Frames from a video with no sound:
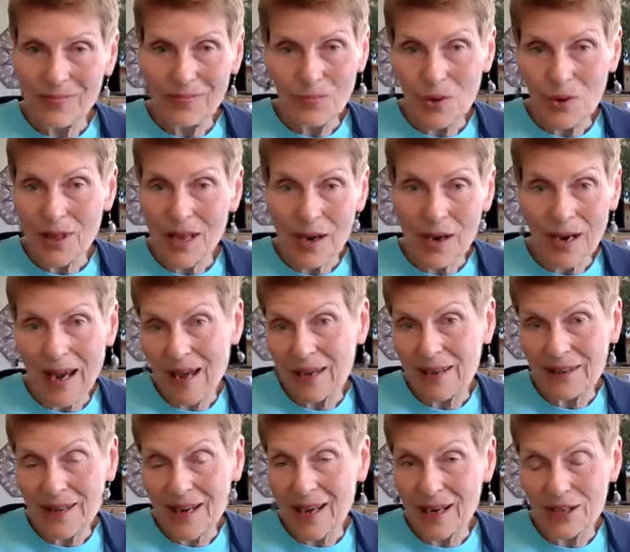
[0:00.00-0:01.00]
when they
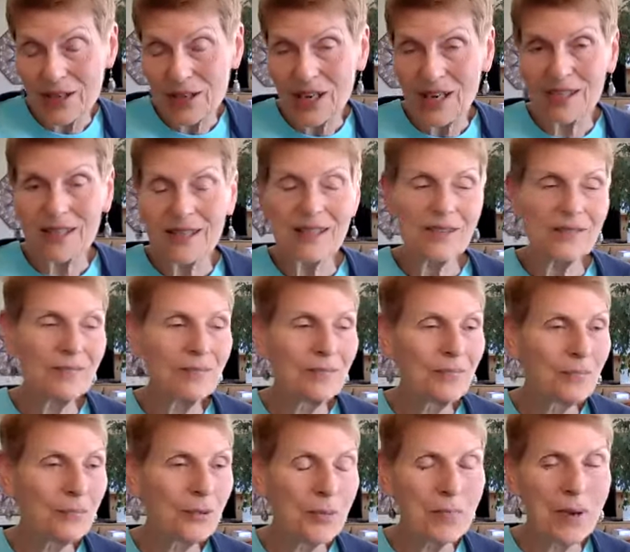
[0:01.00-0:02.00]
hadn't had a chance to
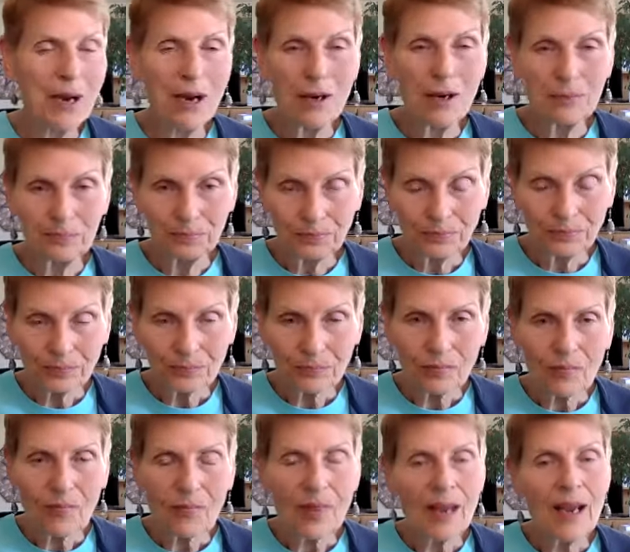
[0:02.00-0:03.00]
prepare.
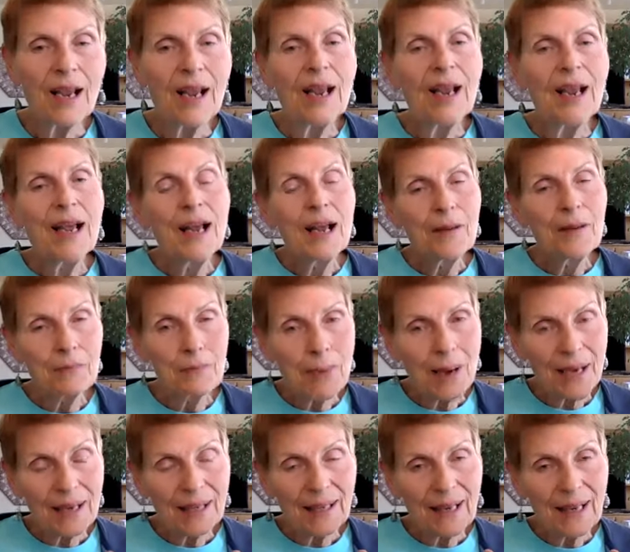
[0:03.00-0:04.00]

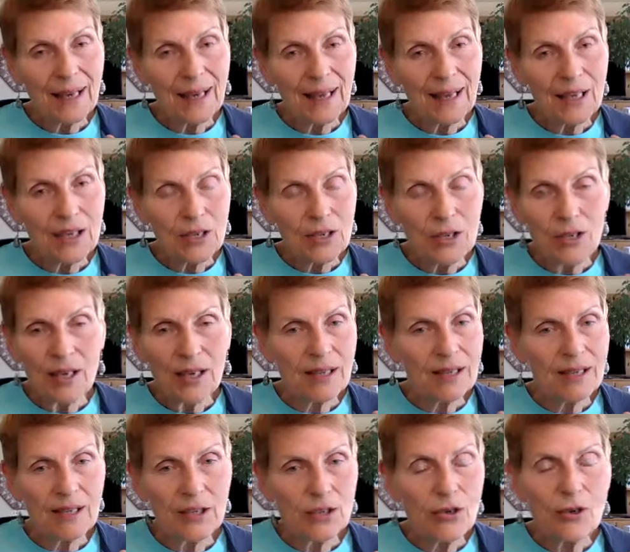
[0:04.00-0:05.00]
But
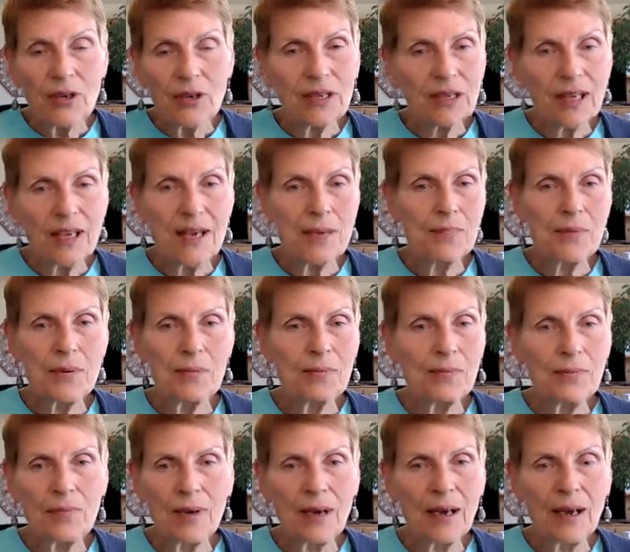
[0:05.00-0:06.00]
you can keep
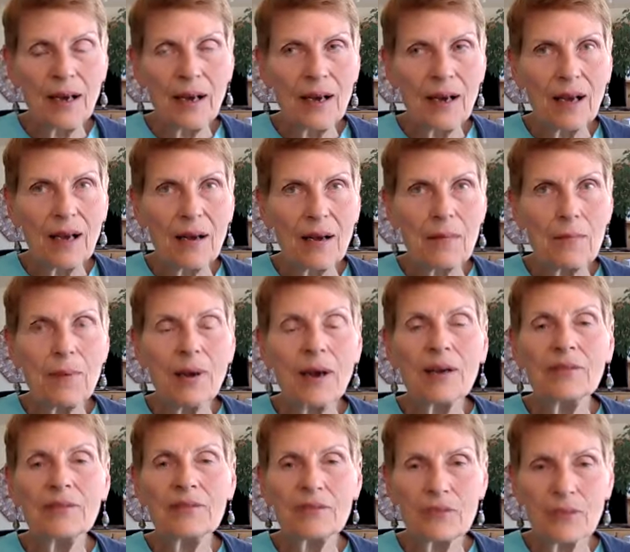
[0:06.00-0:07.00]
them
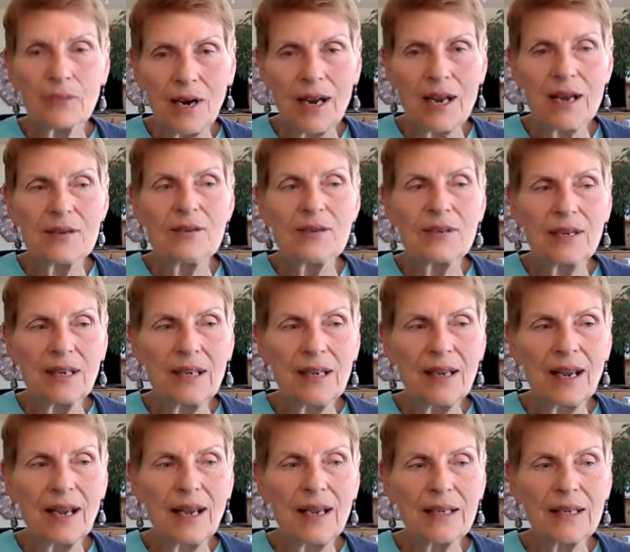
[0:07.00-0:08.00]
above ground
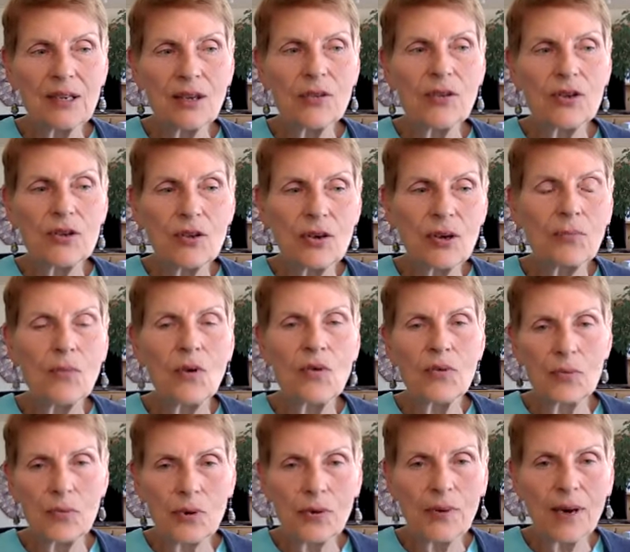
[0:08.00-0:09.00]
so that you can move
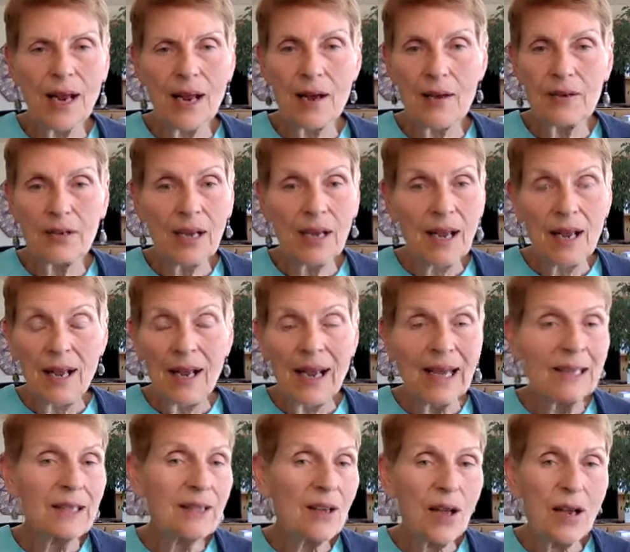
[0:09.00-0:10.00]
them around
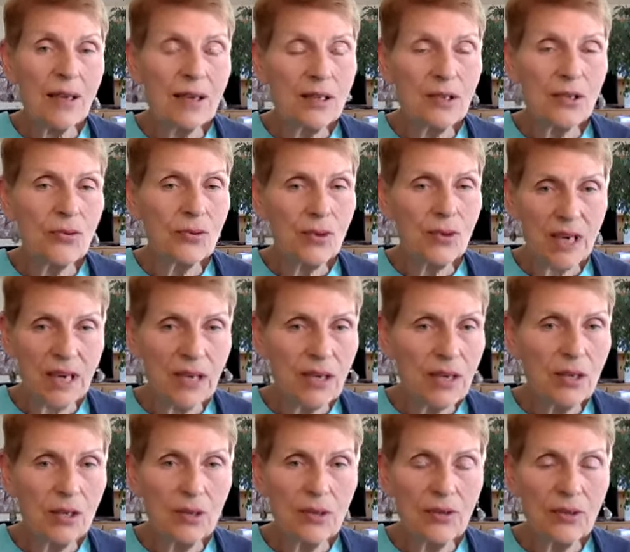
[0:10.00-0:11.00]
as long as you need
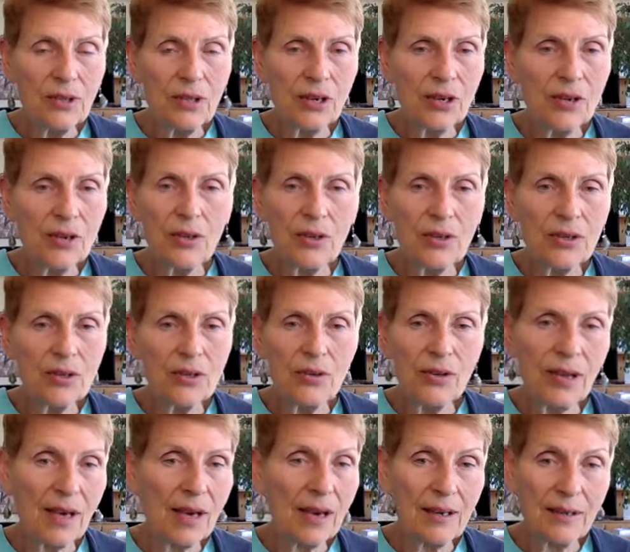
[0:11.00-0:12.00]
to. You can do
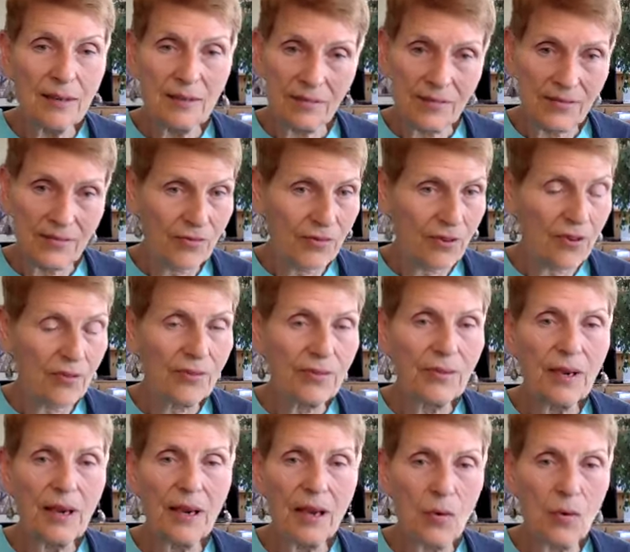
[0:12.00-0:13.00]
that for
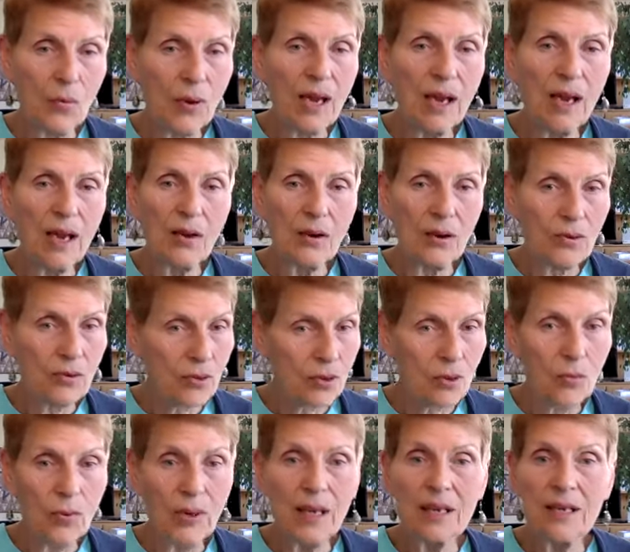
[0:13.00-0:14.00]
a week or
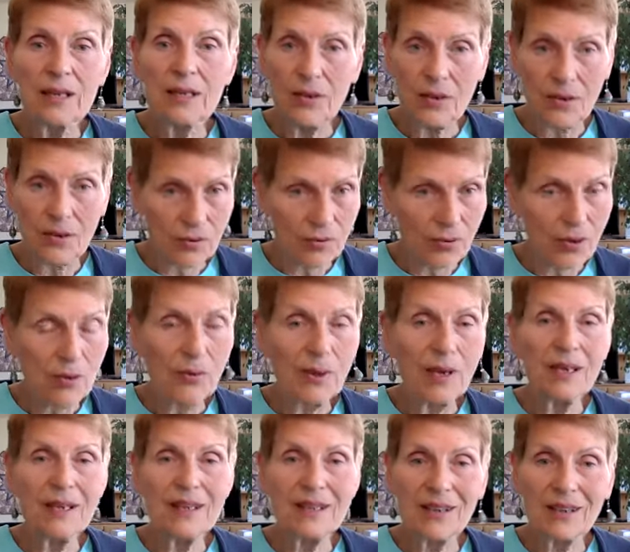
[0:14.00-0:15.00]
2 weeks or 3
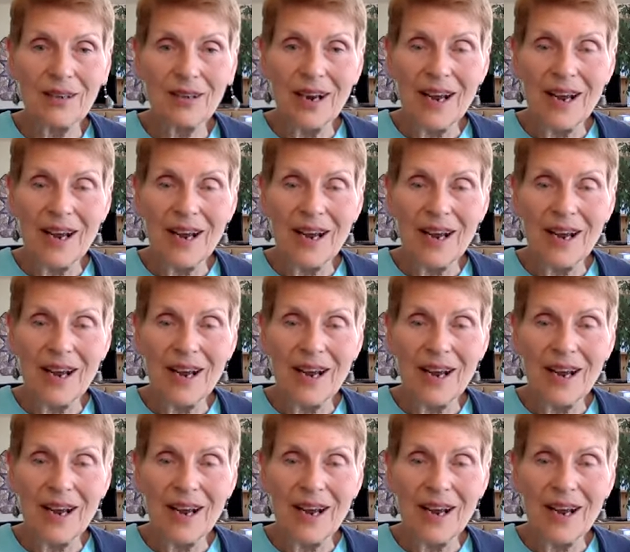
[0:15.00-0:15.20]
weeks,